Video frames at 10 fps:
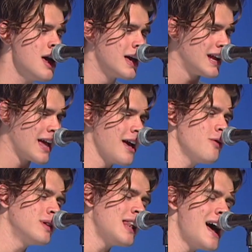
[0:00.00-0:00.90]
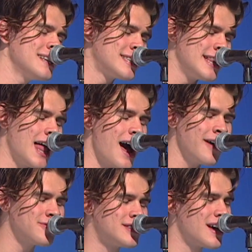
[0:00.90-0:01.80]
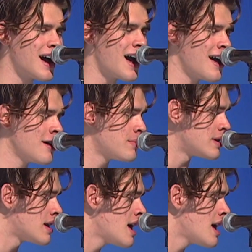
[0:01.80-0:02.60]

and a hit would last a lifetime